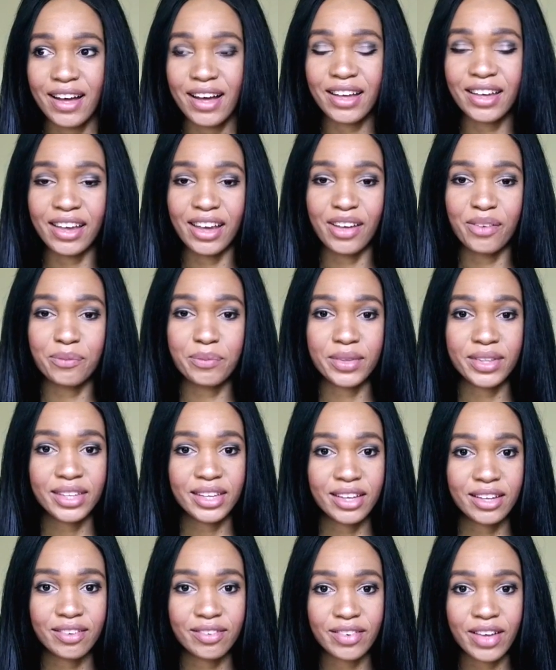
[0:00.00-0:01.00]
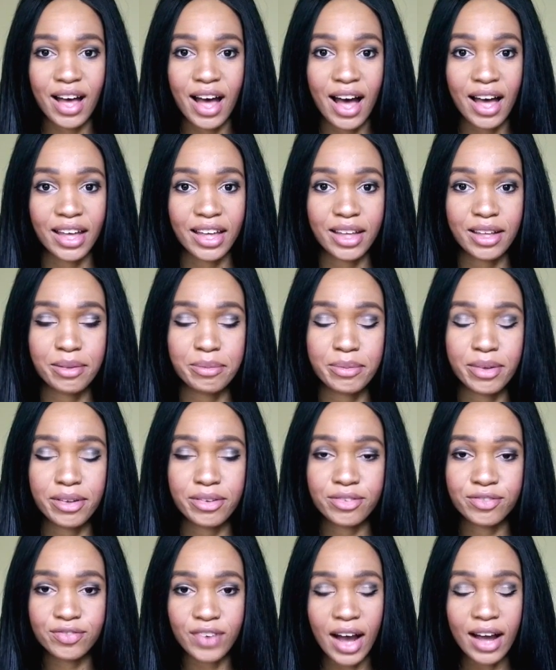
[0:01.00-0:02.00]
I can't believe I am
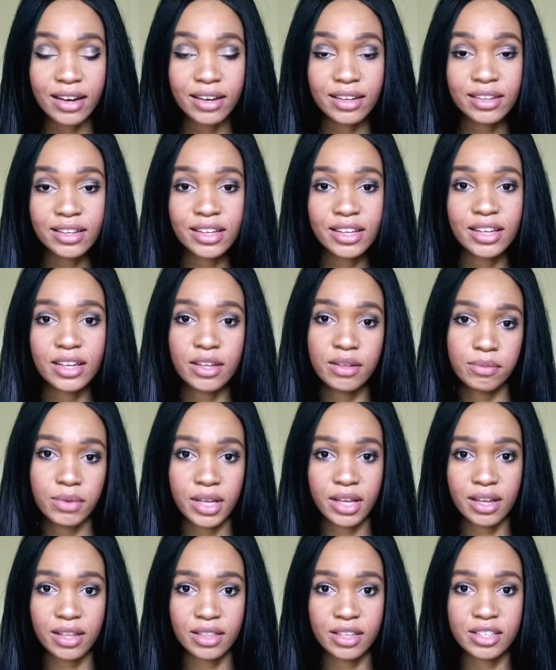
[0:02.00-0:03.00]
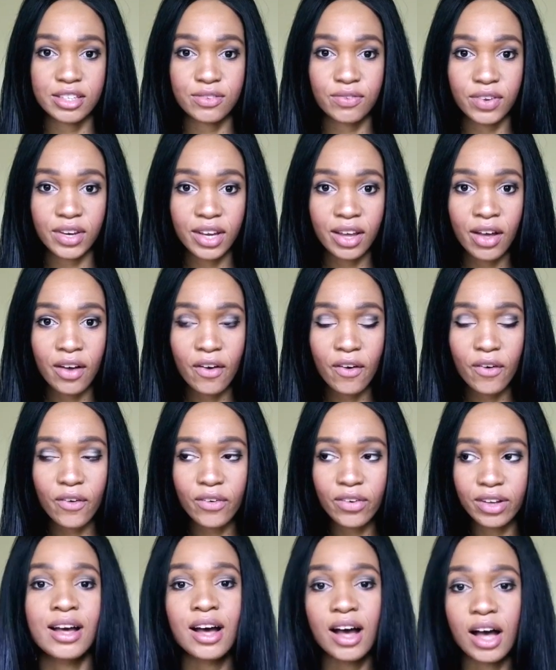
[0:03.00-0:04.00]
finally making this
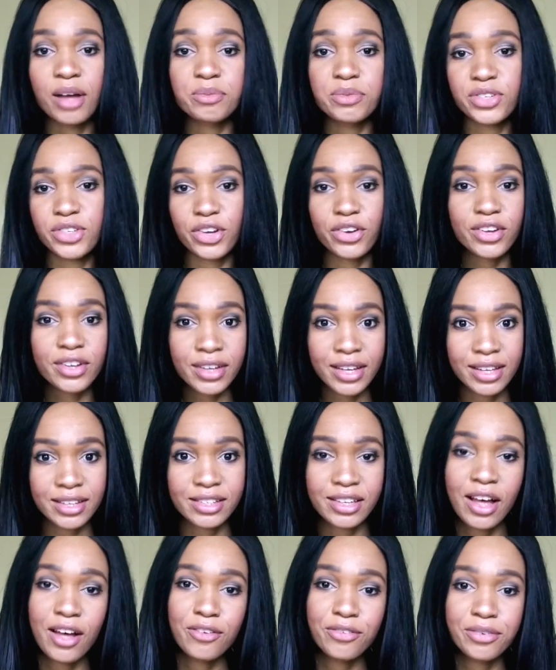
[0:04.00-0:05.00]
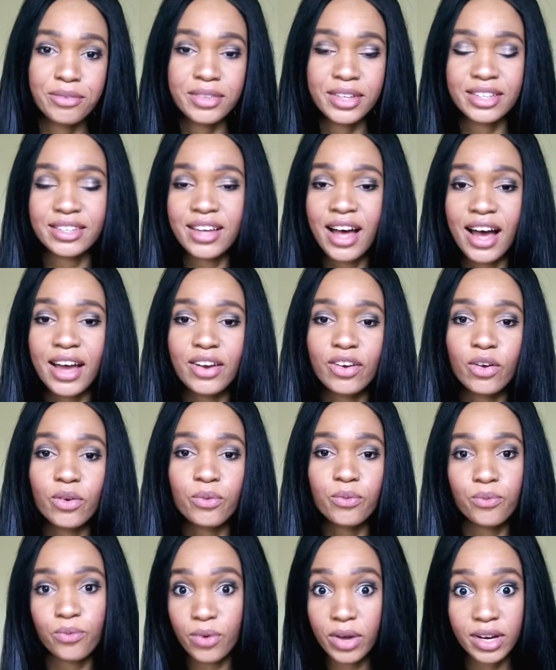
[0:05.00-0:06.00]
video. I'm sure you can tell from the
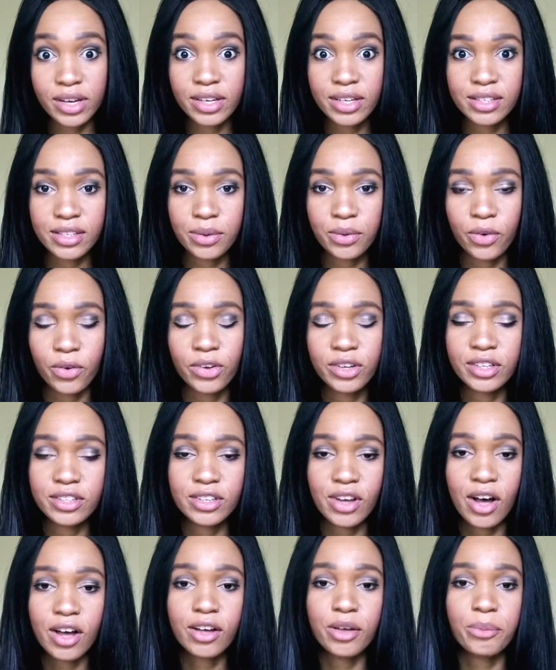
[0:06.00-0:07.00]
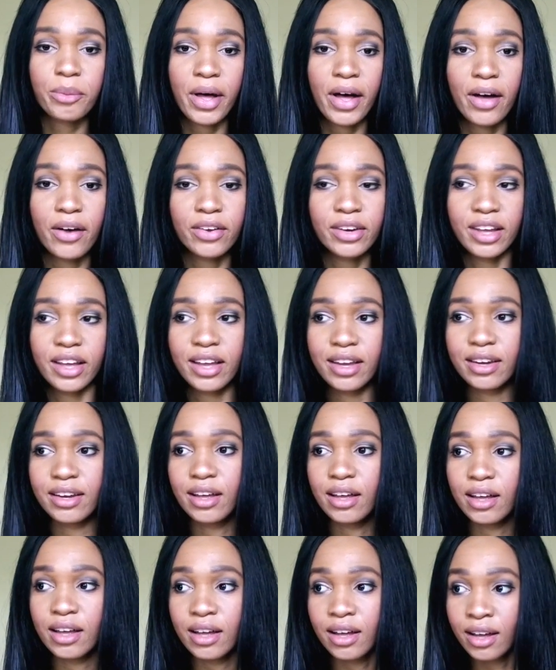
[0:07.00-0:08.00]
title what it is I'm going to talk about, and
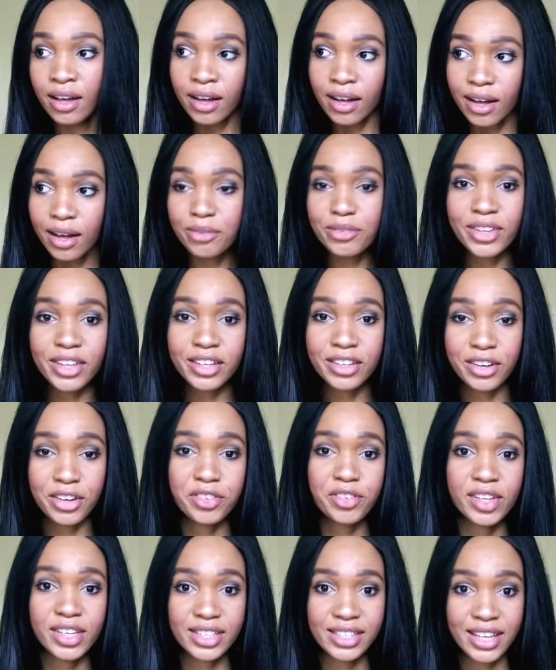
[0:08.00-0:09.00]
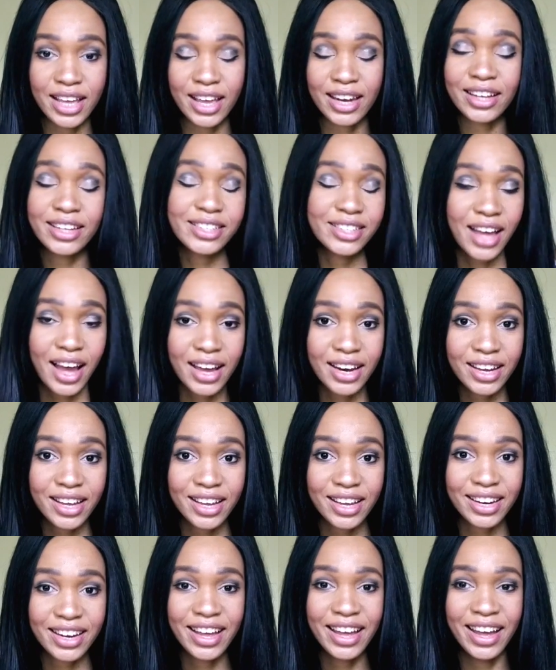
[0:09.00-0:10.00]
I'm really nervous and
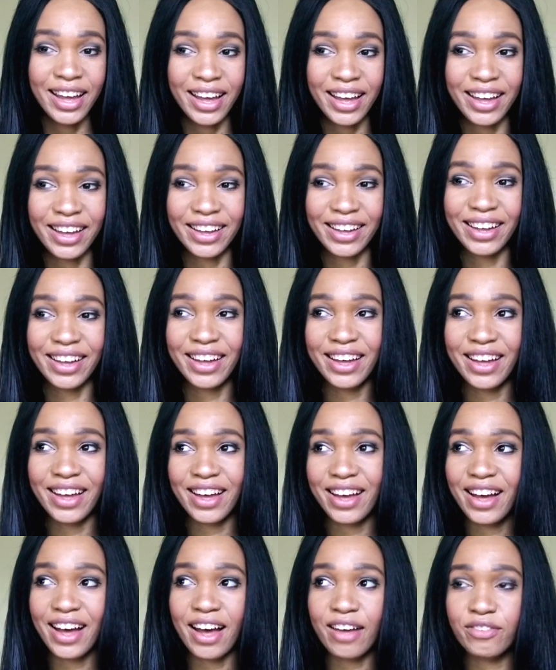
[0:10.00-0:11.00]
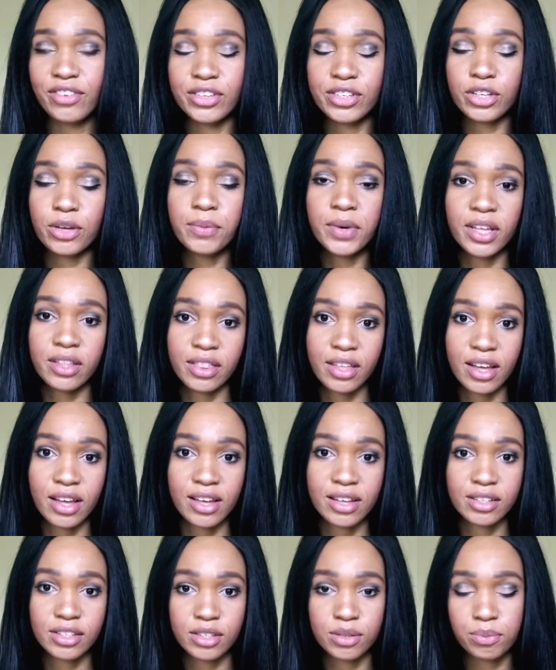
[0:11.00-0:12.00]
excited. I feel so many
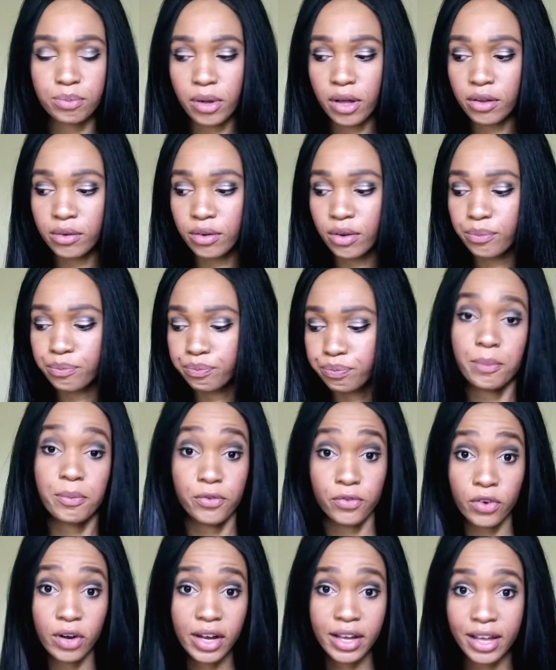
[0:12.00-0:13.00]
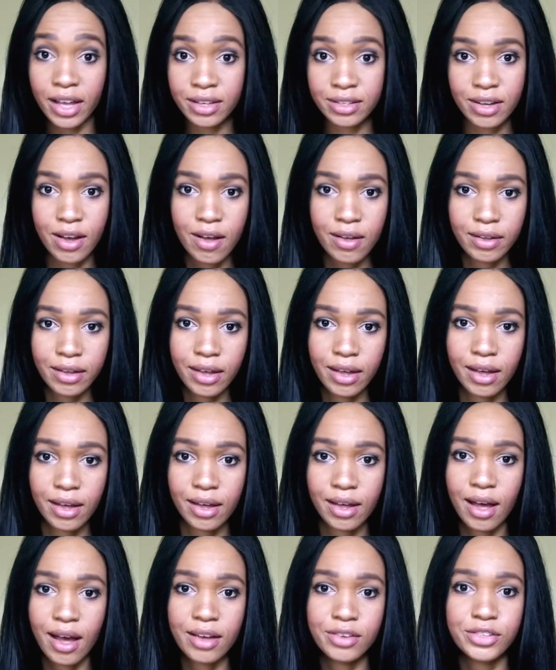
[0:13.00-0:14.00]
things, but before I get
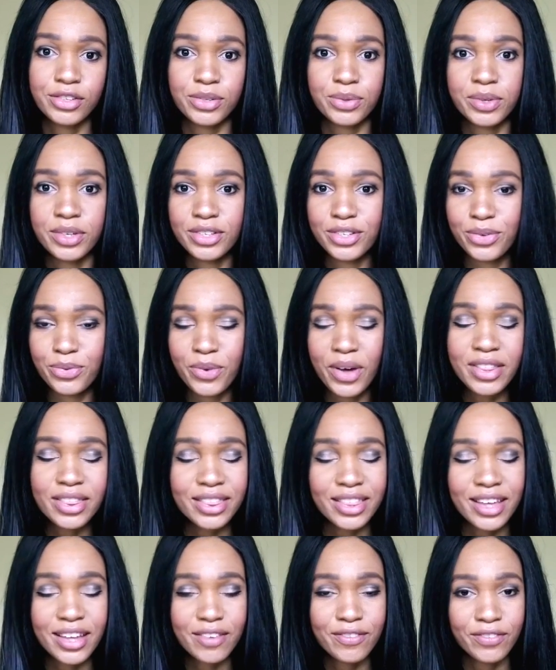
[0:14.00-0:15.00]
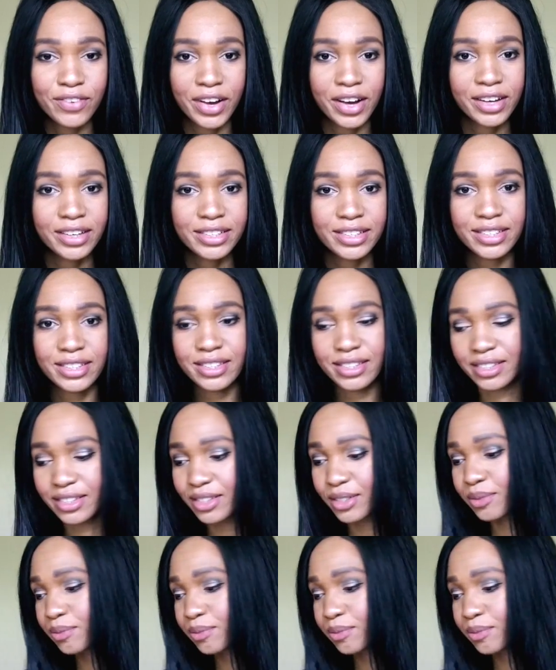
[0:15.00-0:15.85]
talking, I just want to do one thing first.